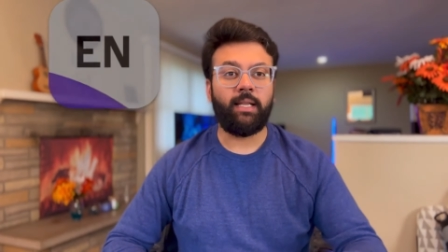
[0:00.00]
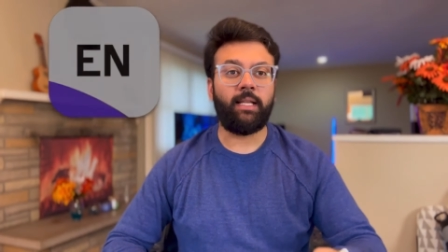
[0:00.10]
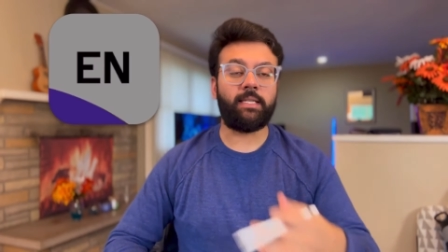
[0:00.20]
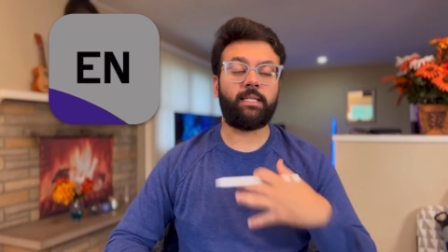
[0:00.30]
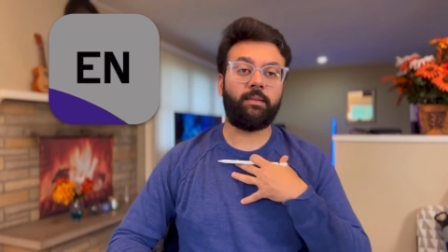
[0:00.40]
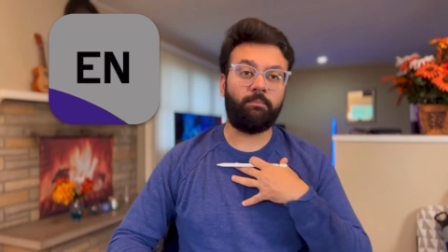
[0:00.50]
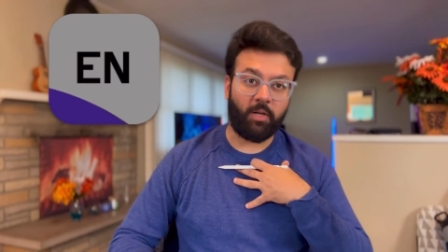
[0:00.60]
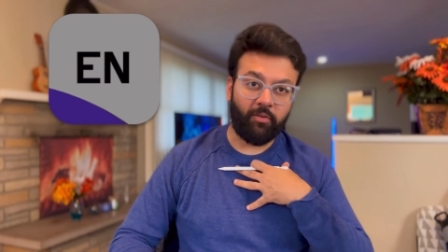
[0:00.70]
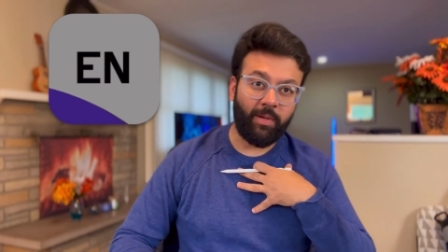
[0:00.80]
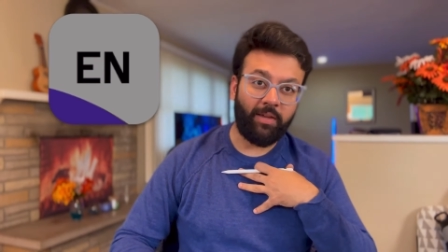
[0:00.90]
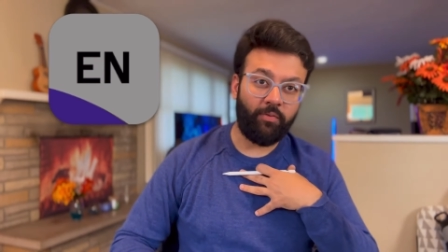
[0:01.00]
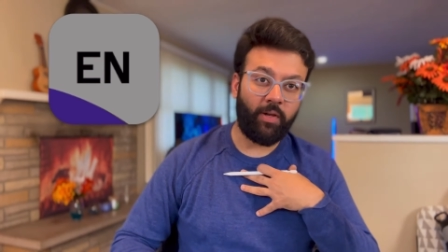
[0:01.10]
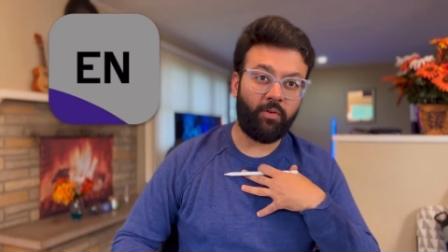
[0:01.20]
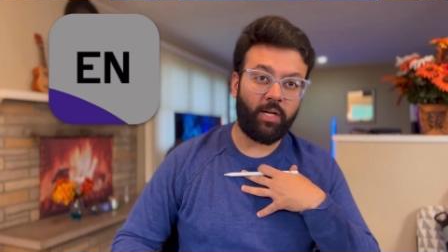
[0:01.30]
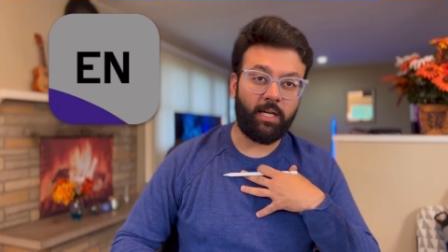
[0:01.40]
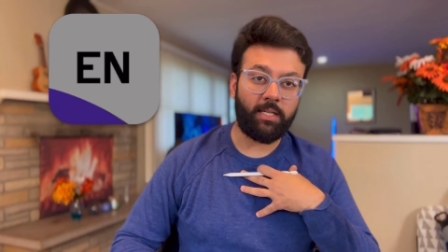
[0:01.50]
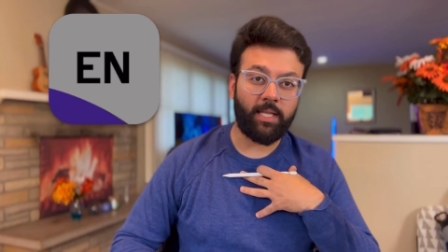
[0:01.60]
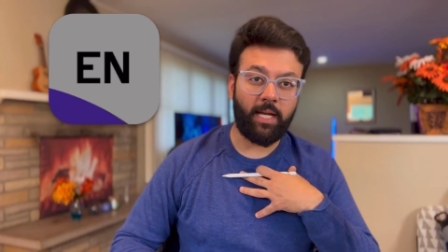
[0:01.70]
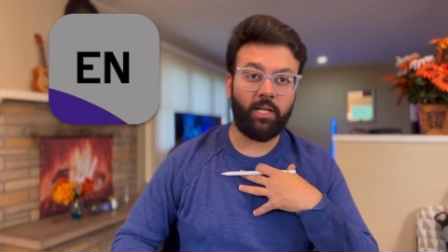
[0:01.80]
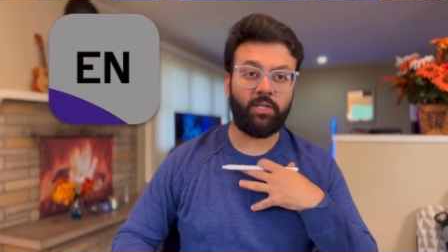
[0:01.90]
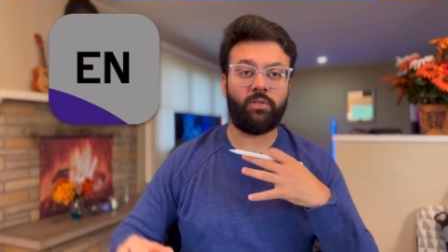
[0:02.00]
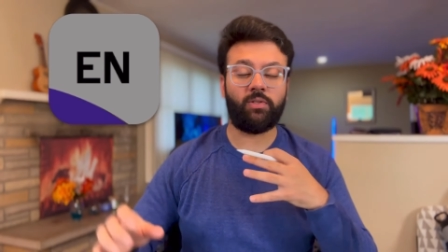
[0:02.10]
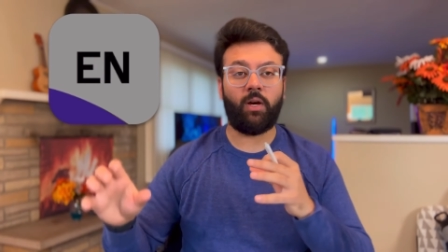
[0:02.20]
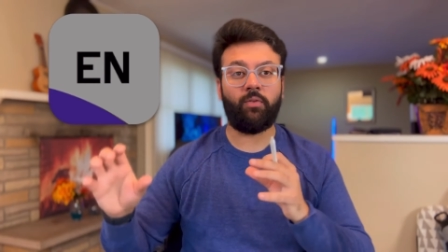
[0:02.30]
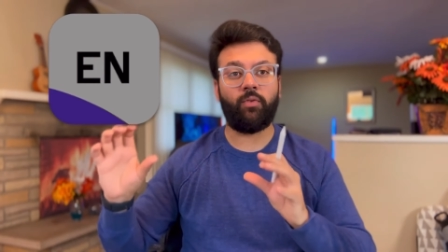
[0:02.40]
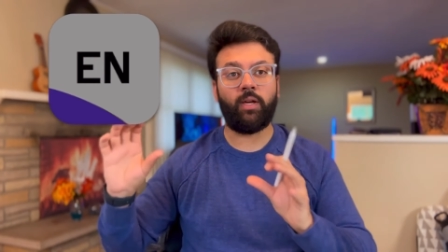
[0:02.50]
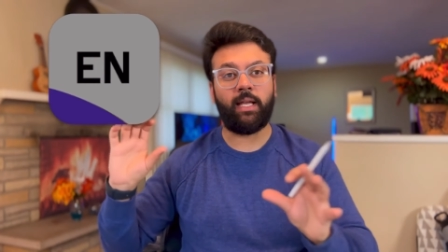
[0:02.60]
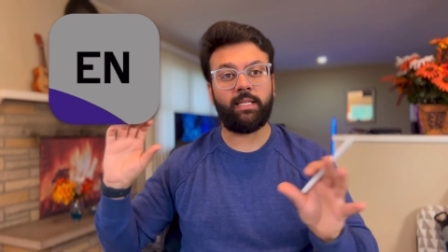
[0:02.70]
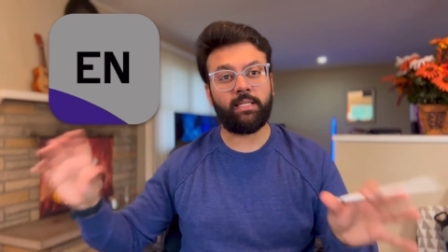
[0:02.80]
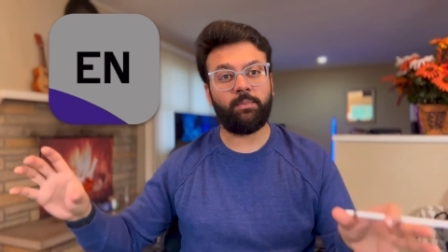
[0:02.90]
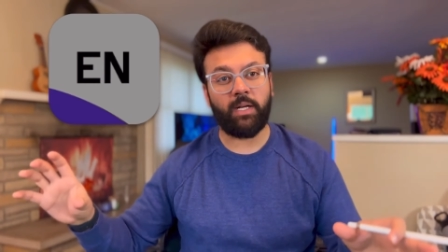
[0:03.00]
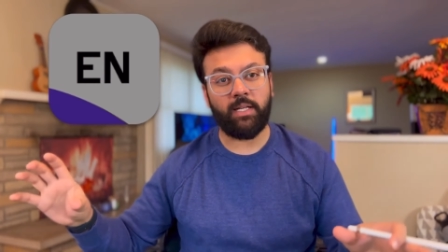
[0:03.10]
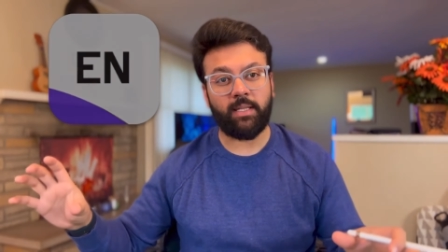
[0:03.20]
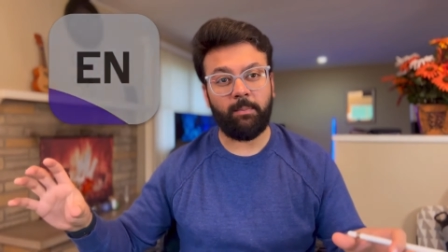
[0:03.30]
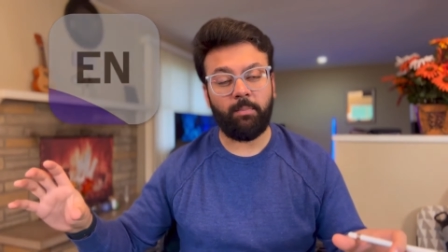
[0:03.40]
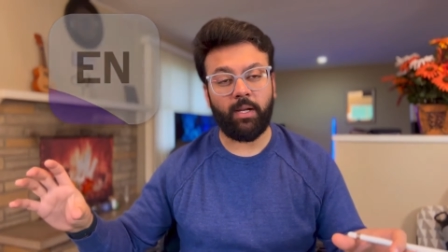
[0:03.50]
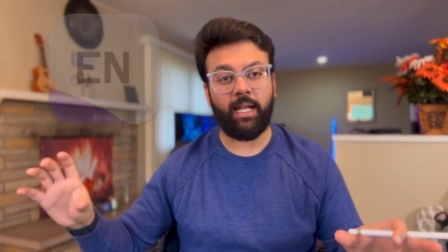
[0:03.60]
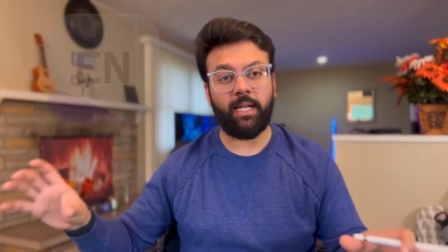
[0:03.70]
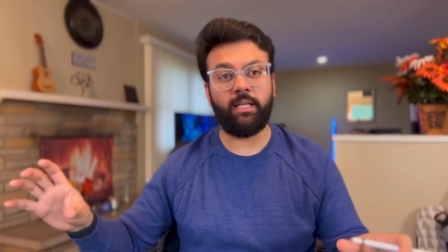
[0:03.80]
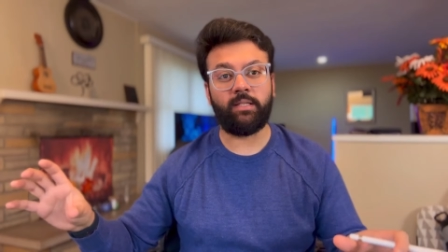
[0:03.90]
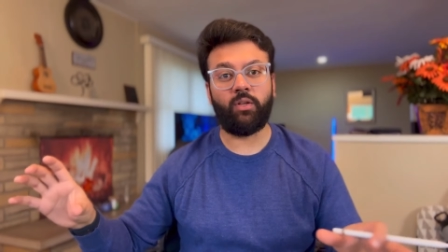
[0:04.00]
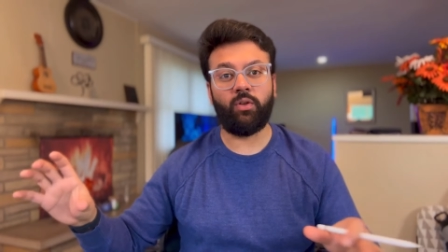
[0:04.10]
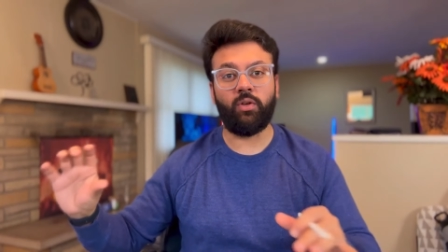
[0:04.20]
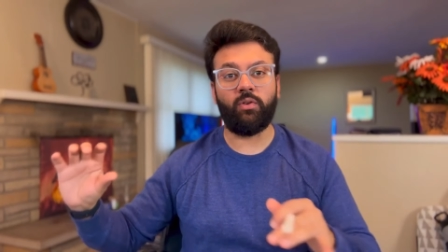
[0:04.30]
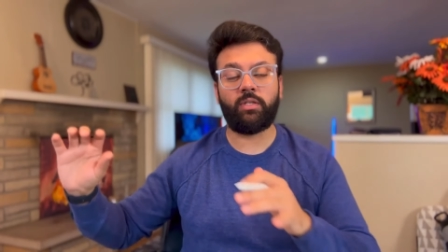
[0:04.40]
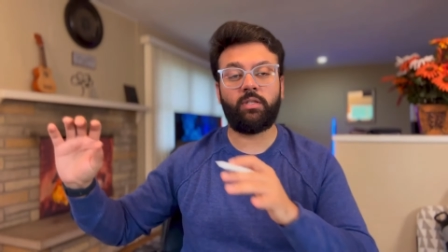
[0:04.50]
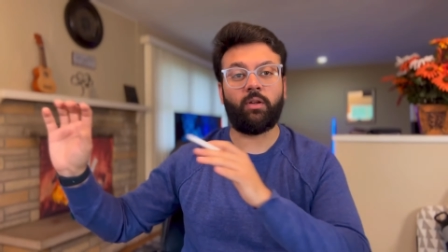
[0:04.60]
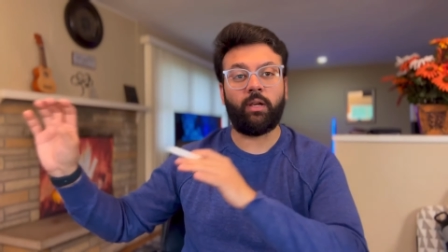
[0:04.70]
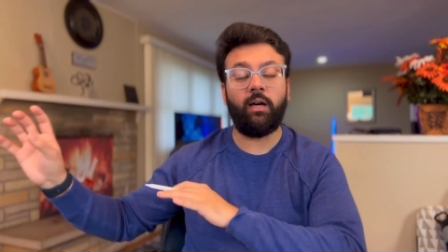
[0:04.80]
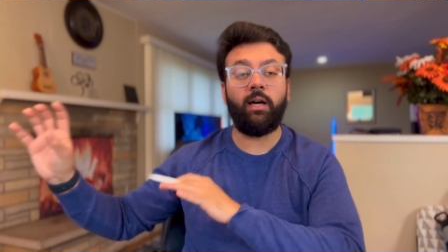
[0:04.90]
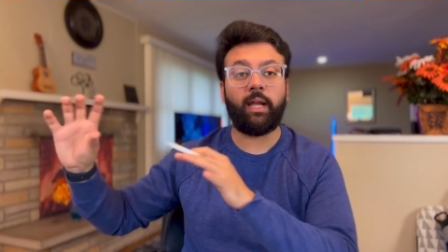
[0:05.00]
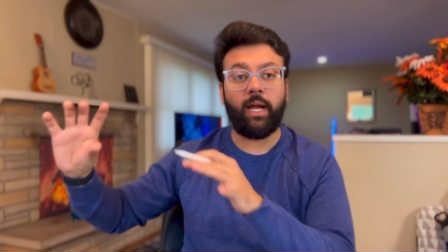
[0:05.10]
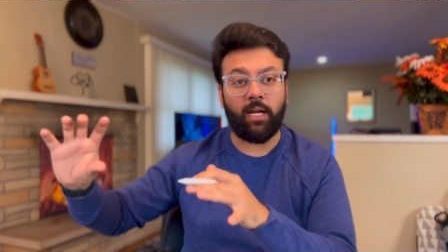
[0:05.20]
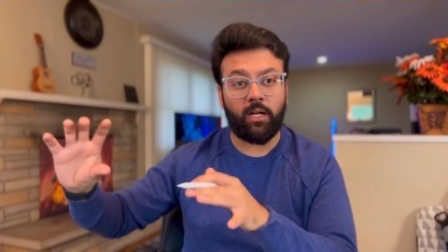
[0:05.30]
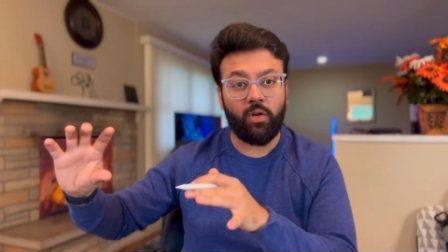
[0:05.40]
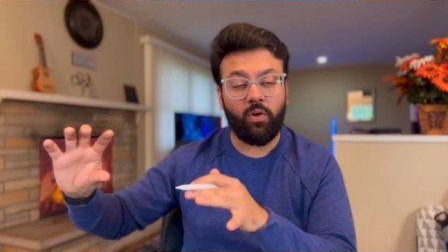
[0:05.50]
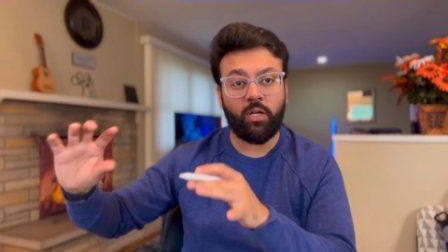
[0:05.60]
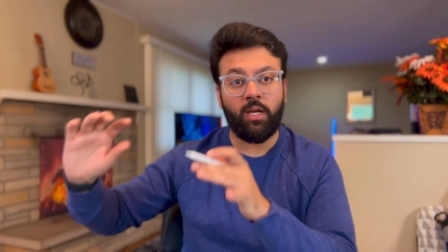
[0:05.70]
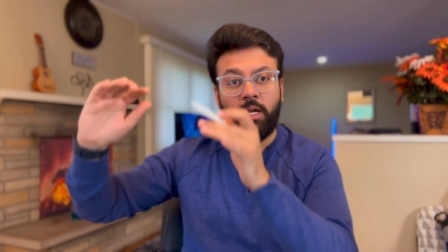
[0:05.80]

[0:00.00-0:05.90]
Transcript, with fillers: That's one of my favorite citation software. It's pretty simple and easy to use. So learn EndNote